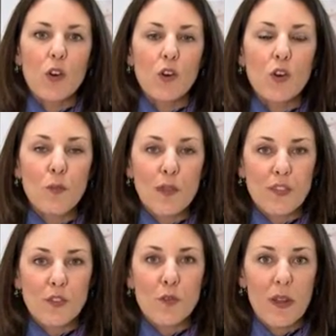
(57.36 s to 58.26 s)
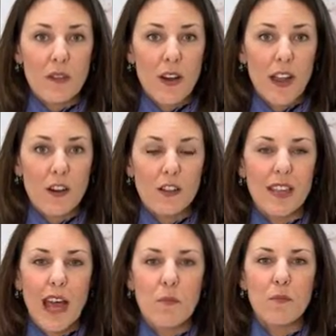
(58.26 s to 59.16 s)
Cool mist humidifiers
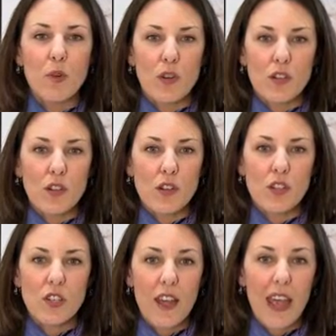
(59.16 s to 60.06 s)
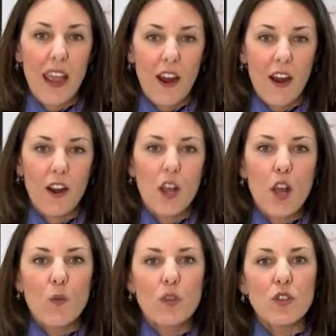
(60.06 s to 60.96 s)
add moisture to the air,
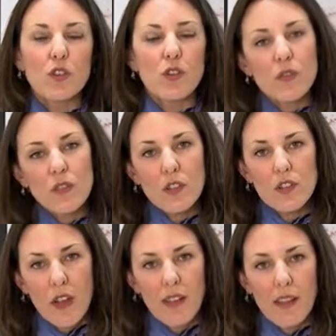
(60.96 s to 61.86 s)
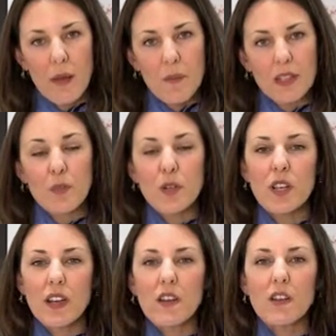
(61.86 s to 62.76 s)
which is useful in dry climates,
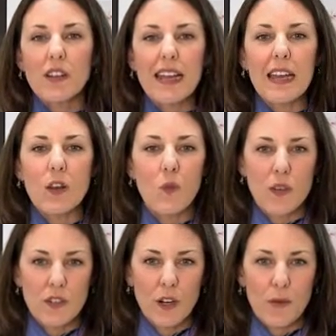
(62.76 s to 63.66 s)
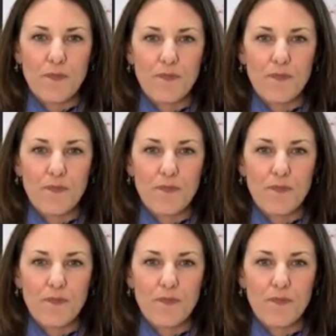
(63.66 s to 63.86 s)
particularly in winter.